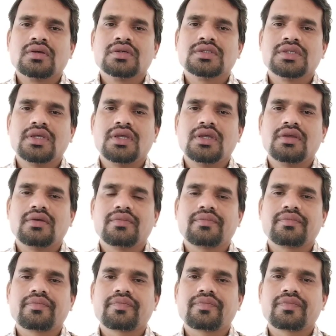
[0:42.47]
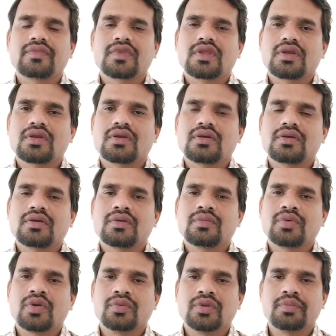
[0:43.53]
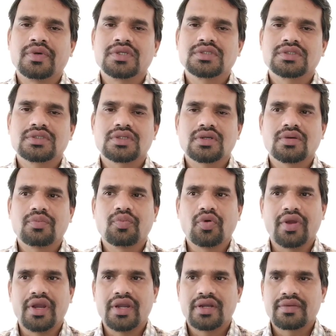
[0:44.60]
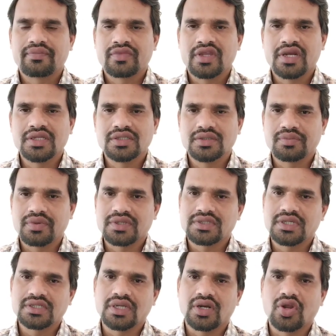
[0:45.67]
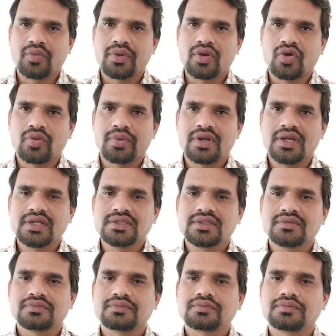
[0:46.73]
see from the first point, that is first is atomic orbitals.